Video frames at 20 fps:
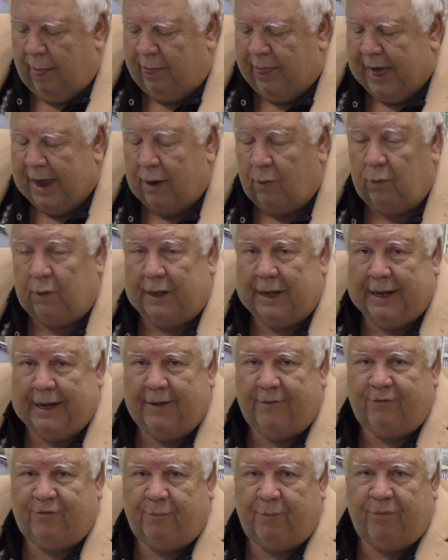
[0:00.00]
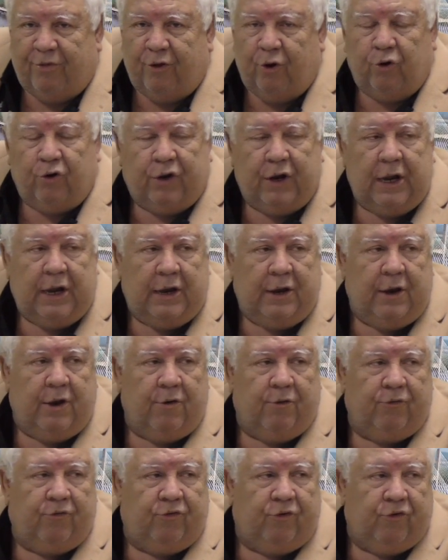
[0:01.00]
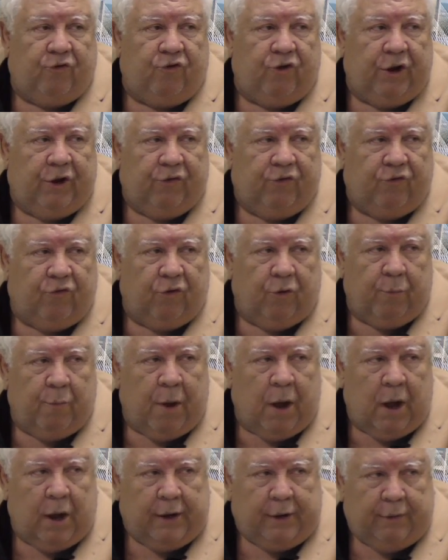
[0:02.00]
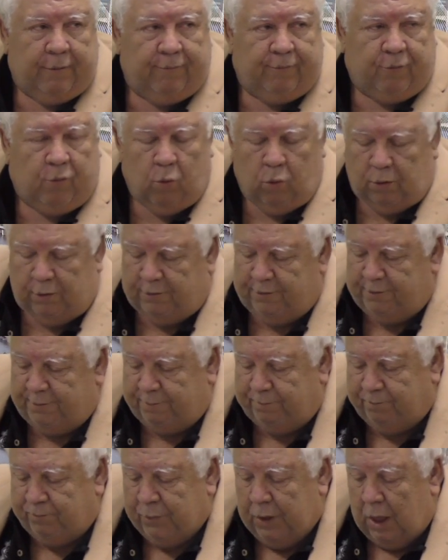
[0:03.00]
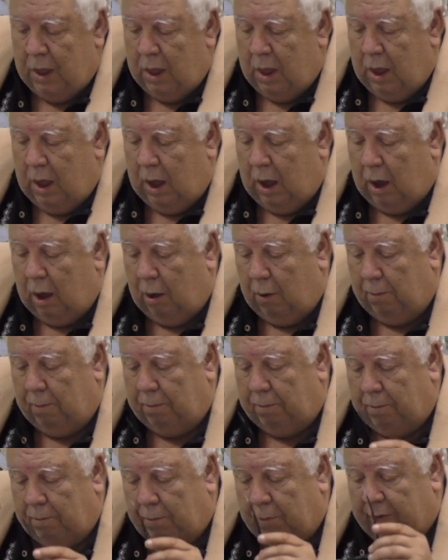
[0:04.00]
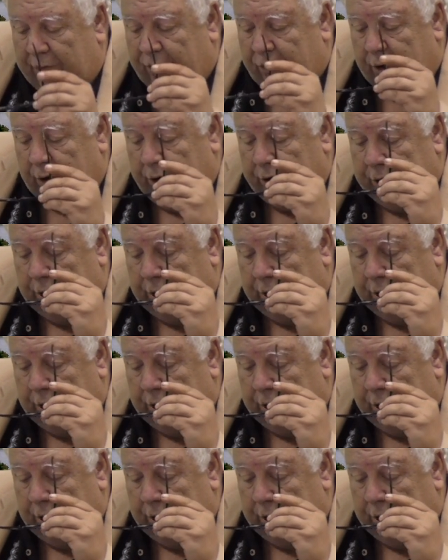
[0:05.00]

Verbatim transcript: That only gives them 13 years to change their mind, of course. Um, but there